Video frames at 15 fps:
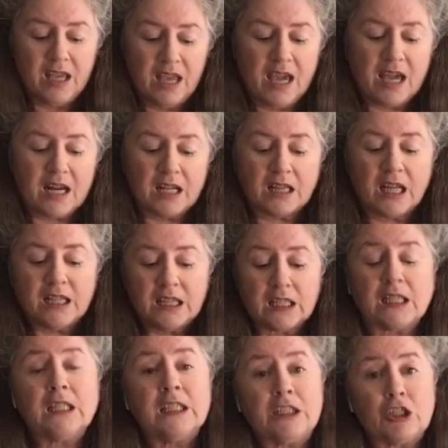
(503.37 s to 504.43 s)
And I like the
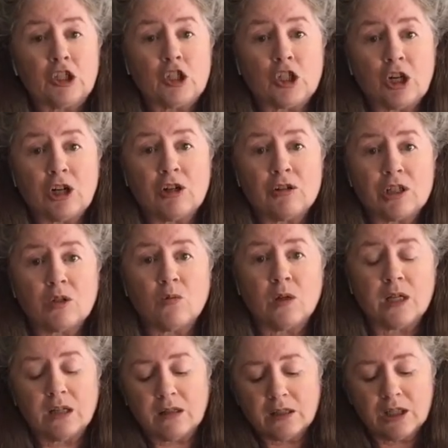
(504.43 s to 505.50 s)
clear jar as
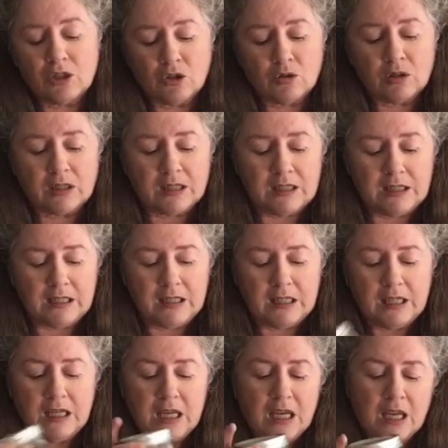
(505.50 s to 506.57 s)
well because you can
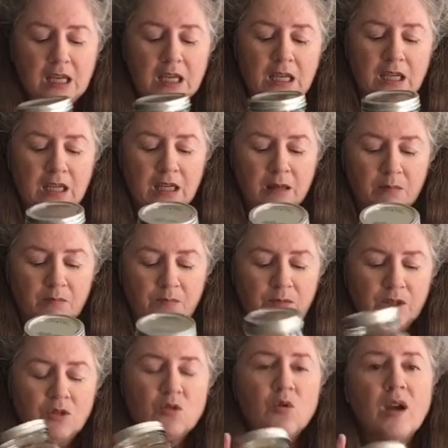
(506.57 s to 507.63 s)
see,
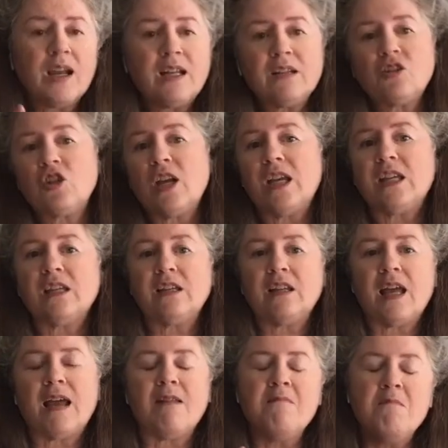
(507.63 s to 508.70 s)
try to shake it
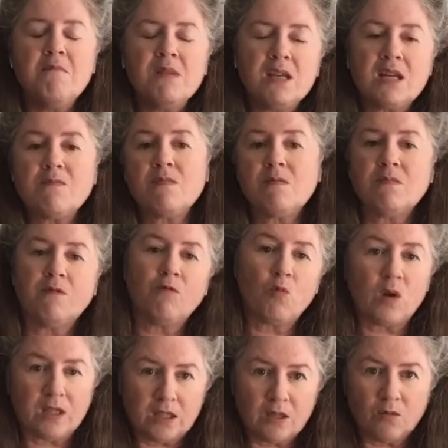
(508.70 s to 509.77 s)
a minimum of
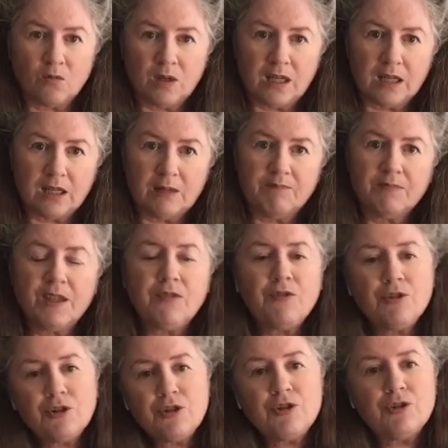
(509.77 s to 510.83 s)
once a week. If
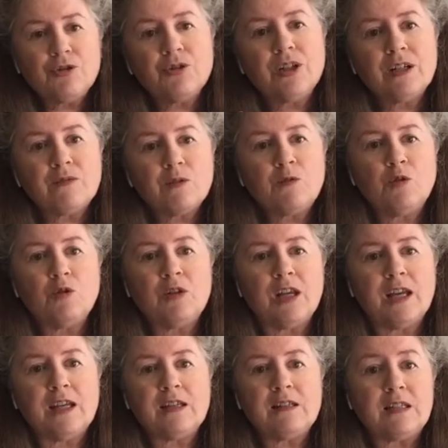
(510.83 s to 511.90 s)
you can do it every few
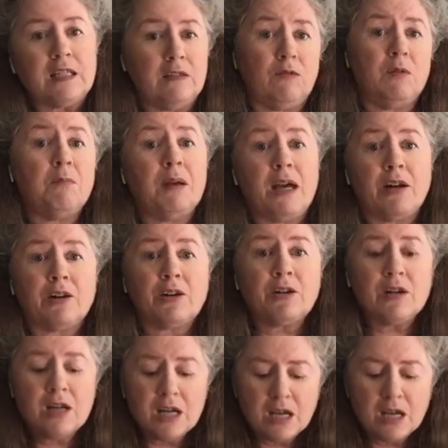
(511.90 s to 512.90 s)
days, even better.